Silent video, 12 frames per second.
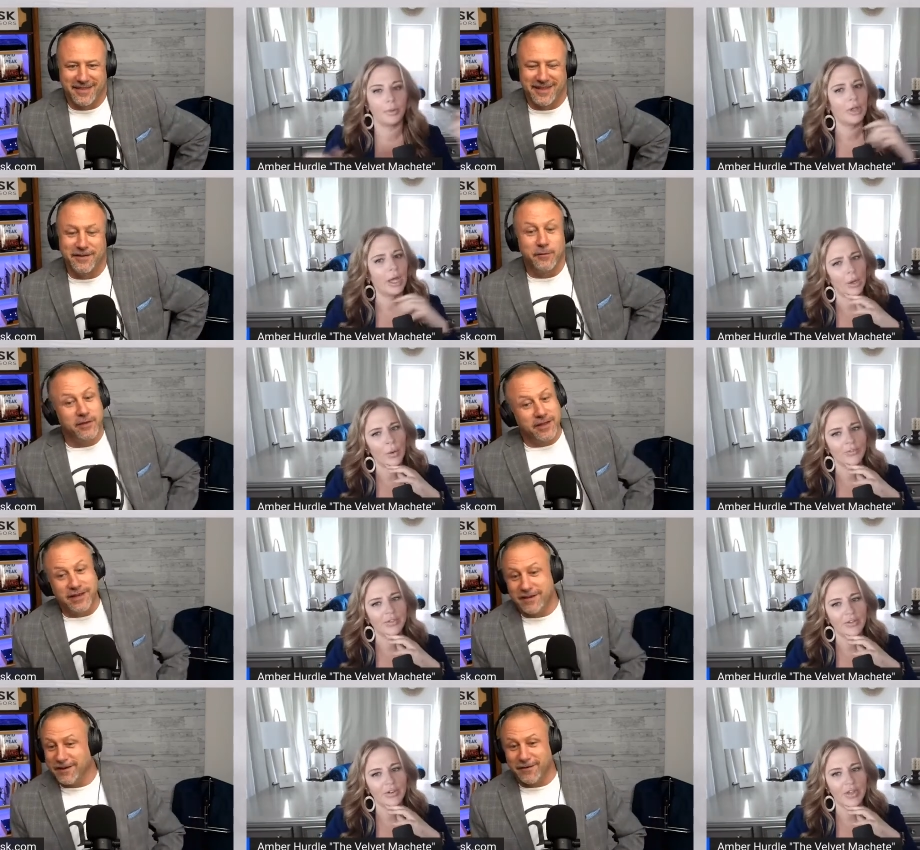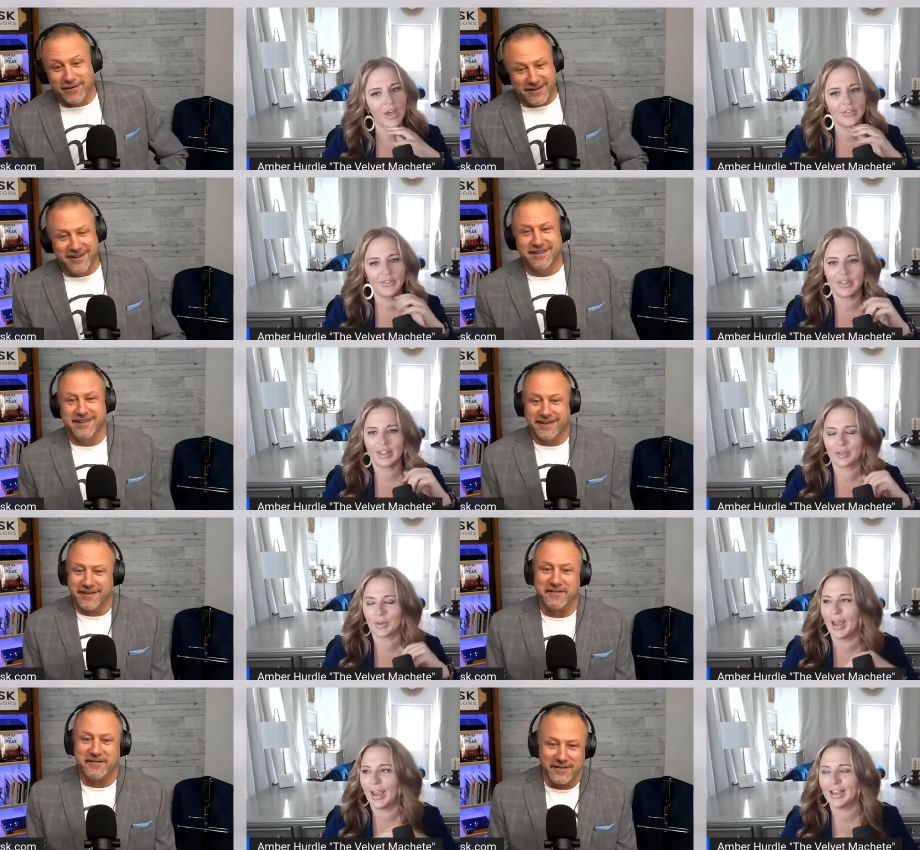Speaker 1: well, are like, oh, I never thought no. of it this
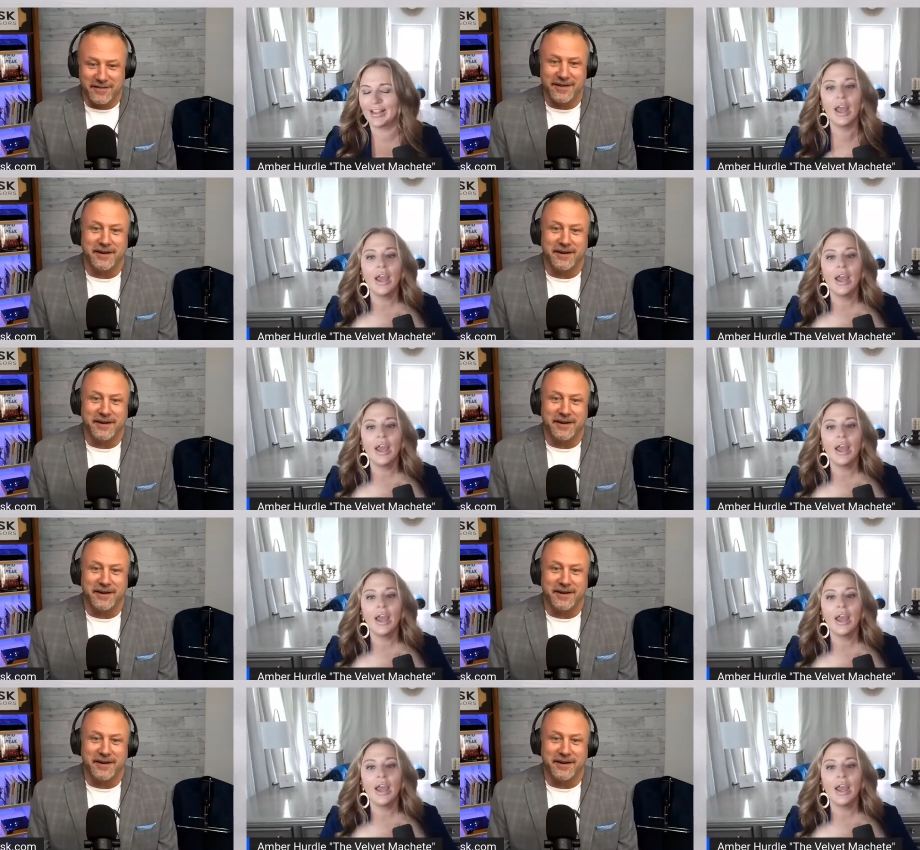way.